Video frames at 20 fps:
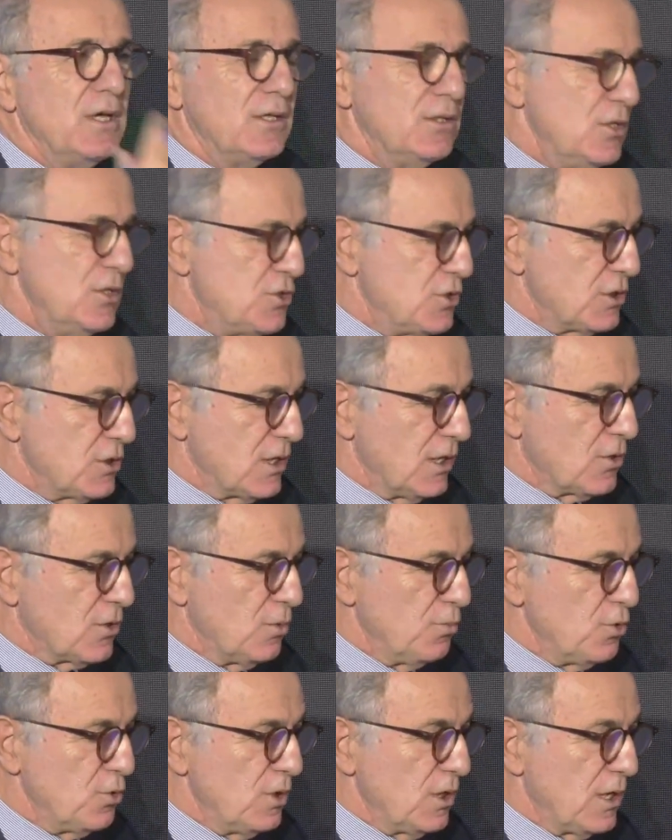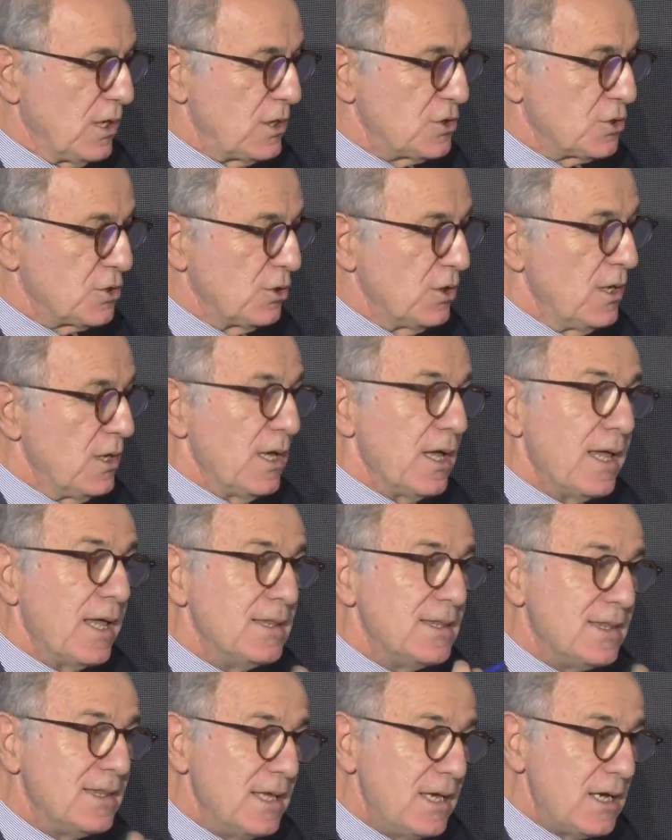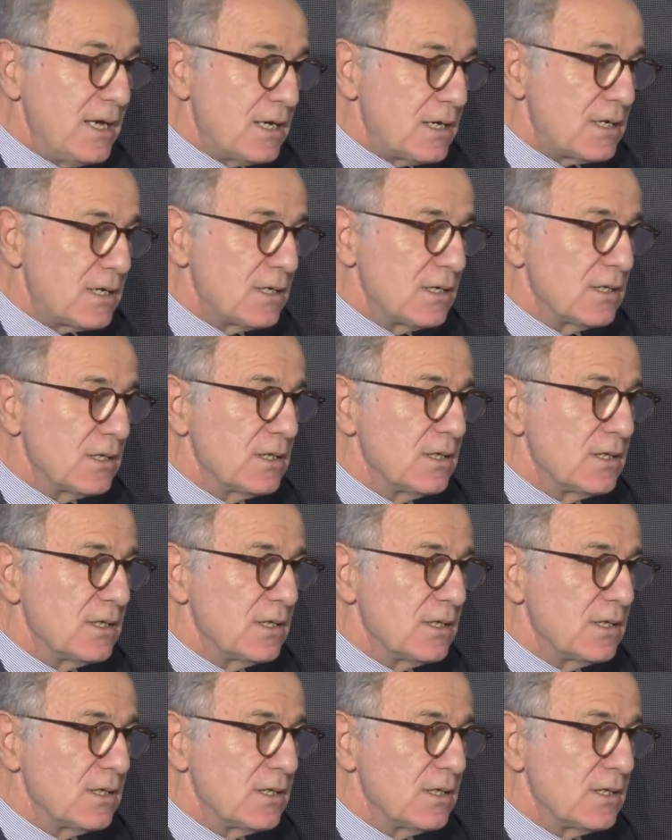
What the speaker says: digital communication. And there,